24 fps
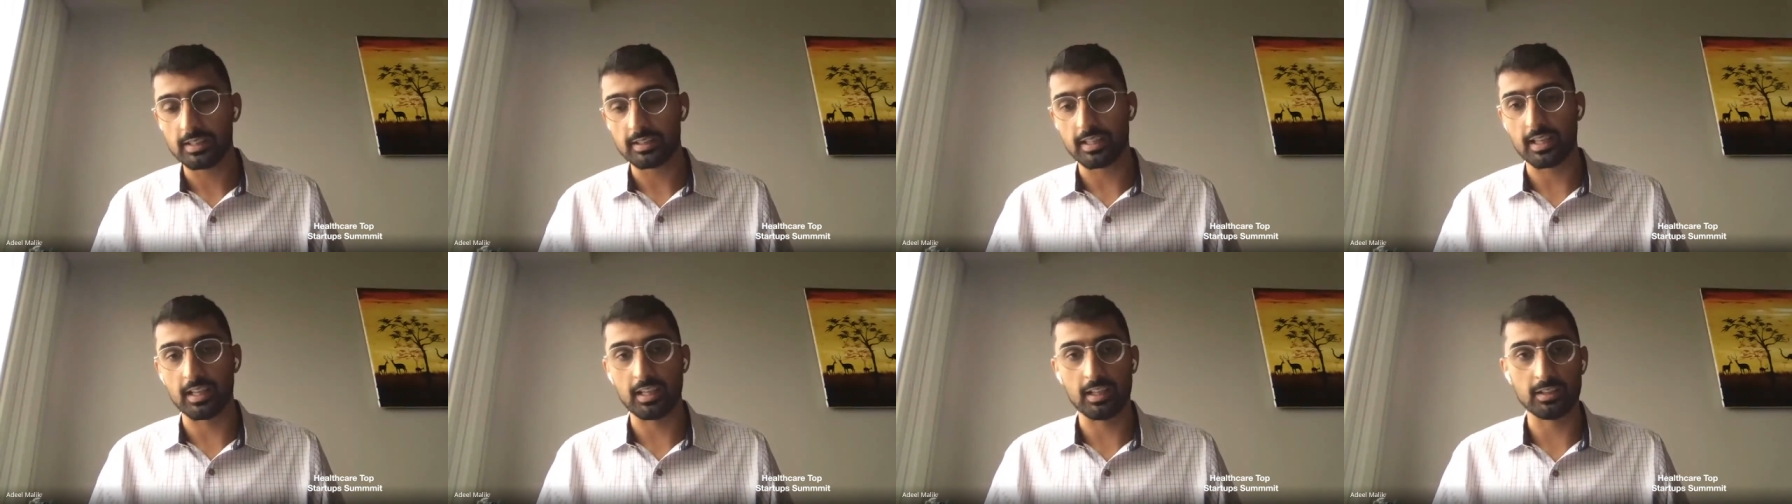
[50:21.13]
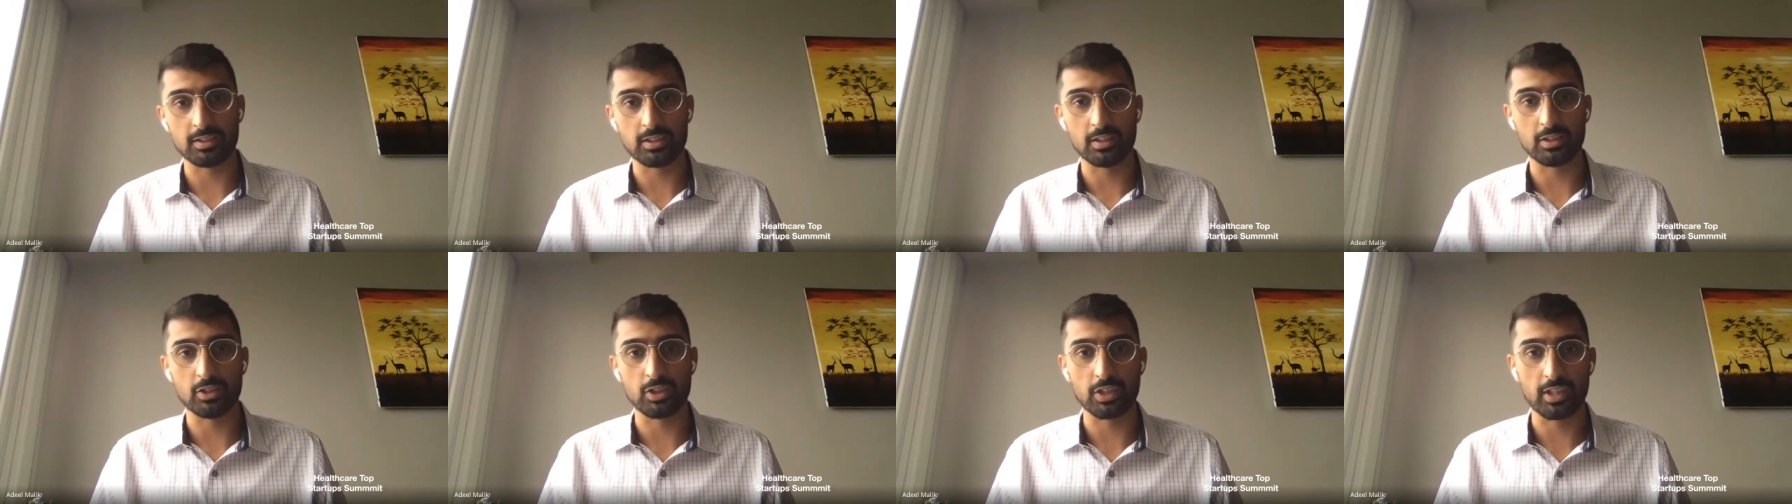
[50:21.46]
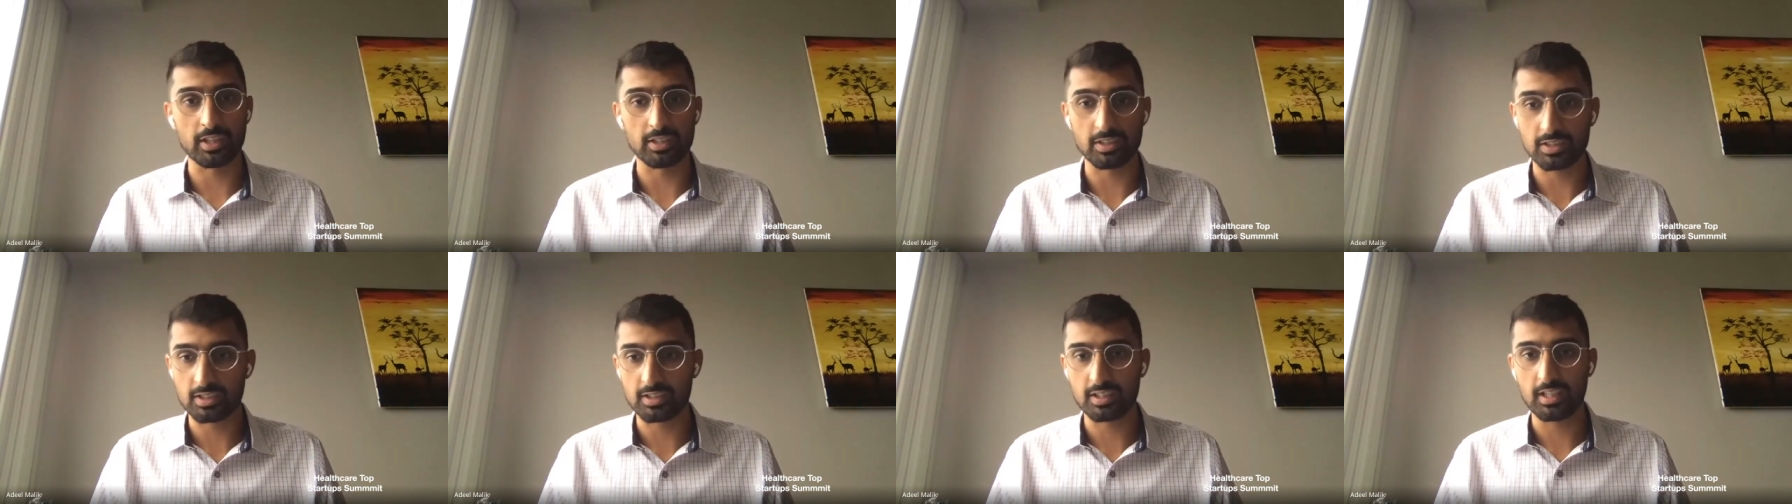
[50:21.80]
That isn't
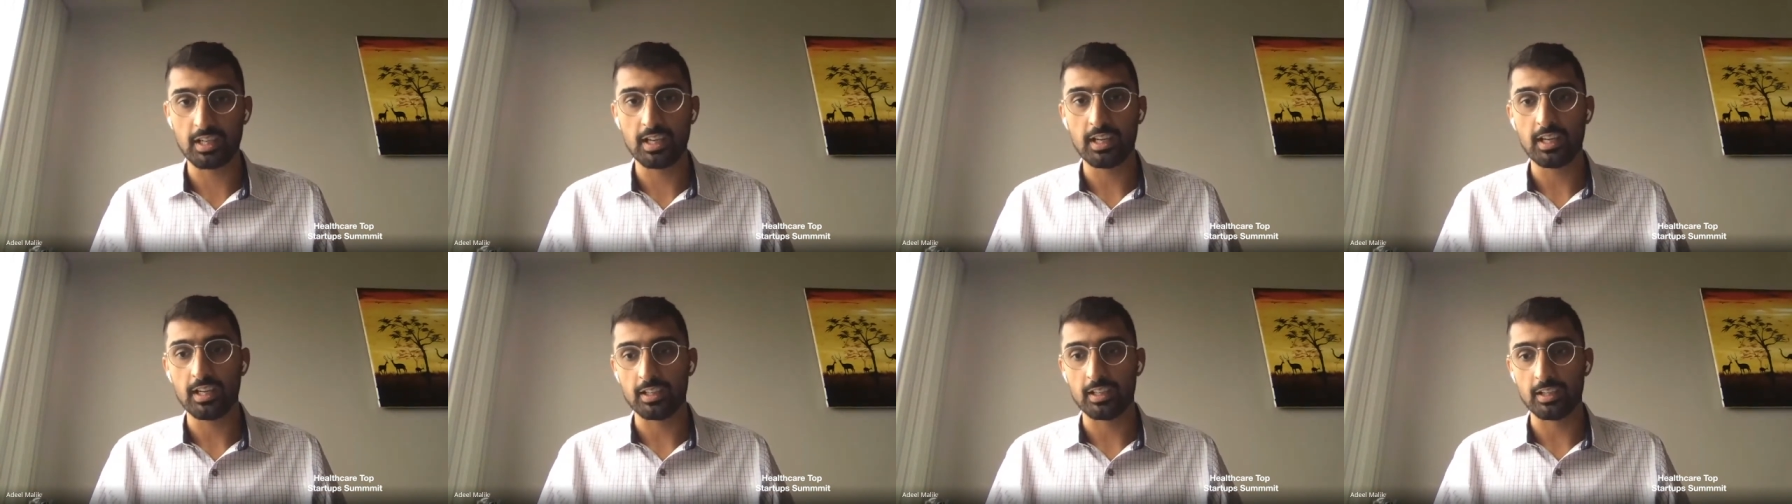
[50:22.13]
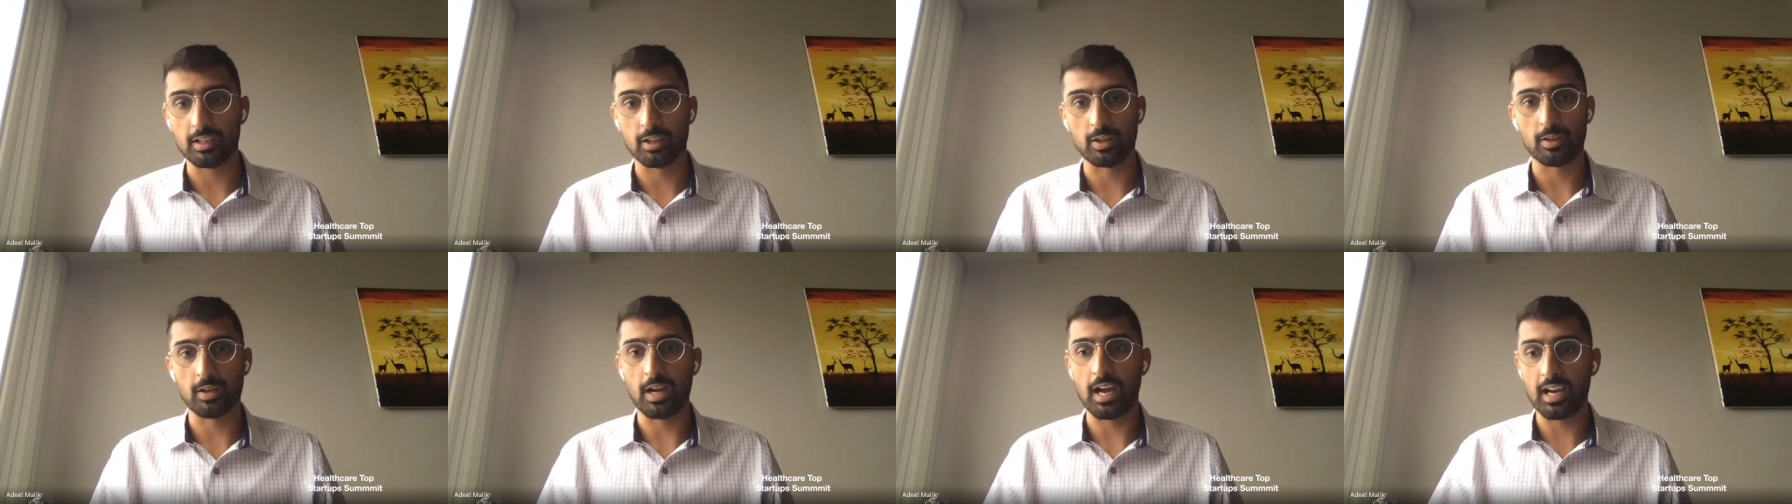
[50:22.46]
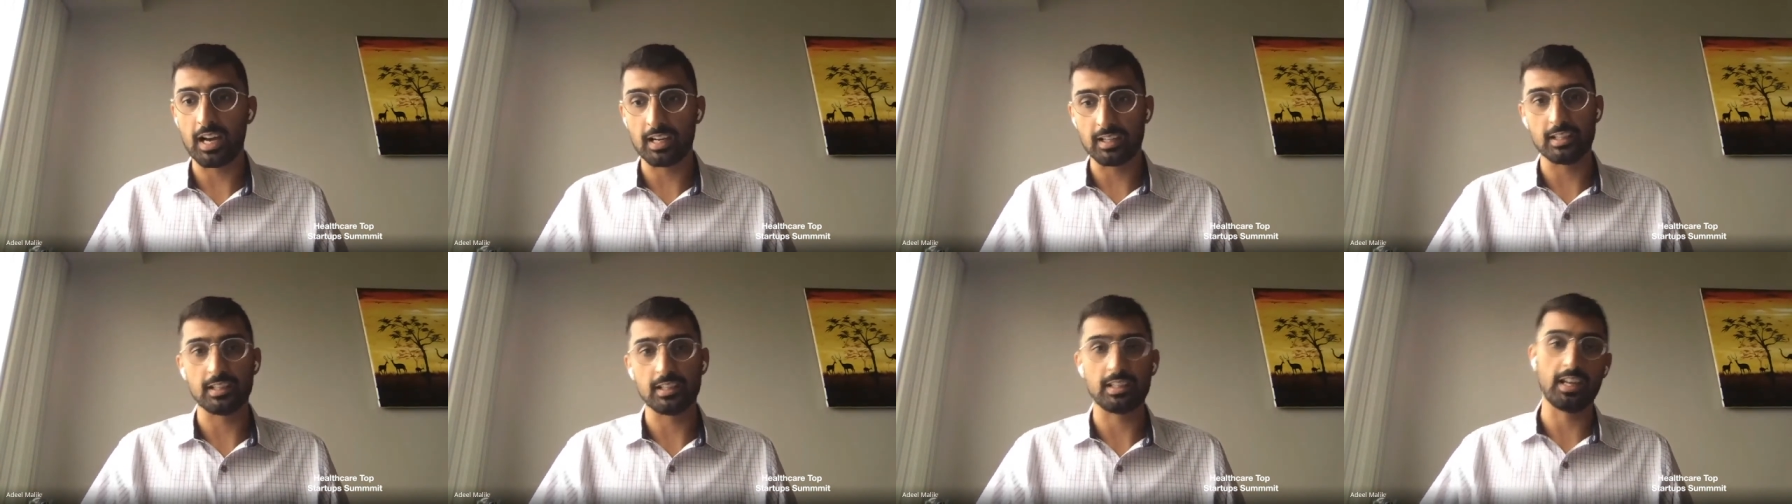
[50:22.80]
just,
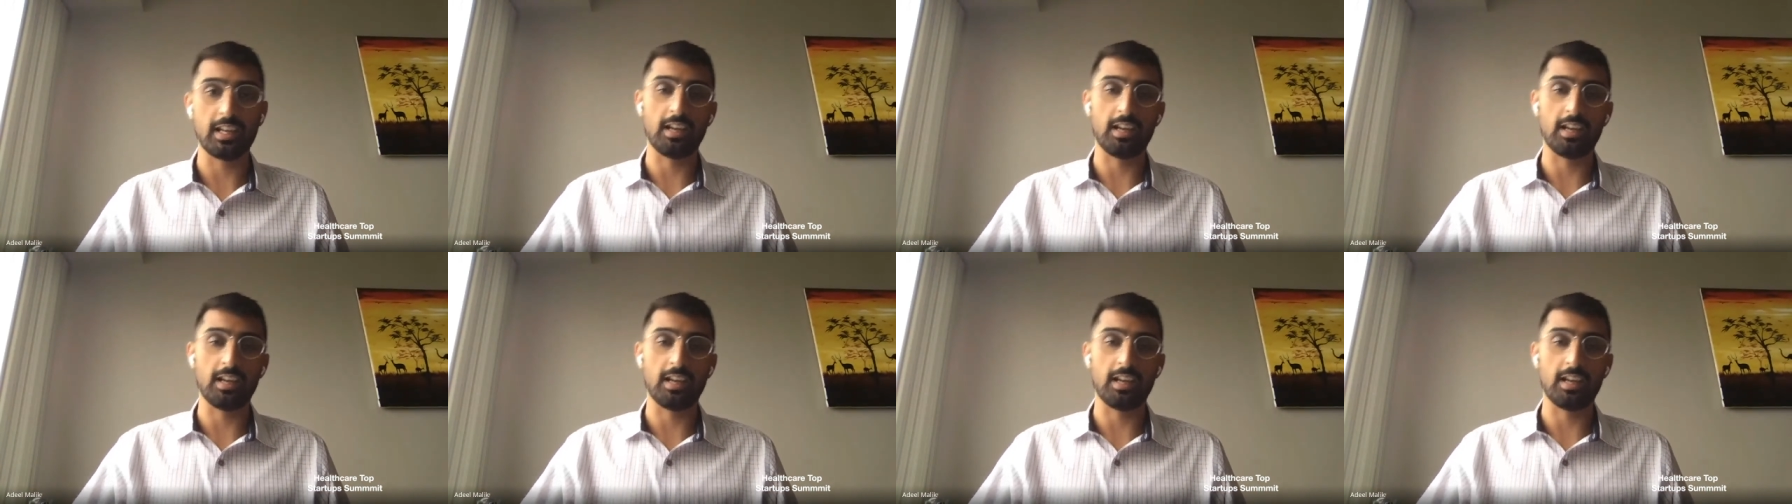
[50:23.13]
I need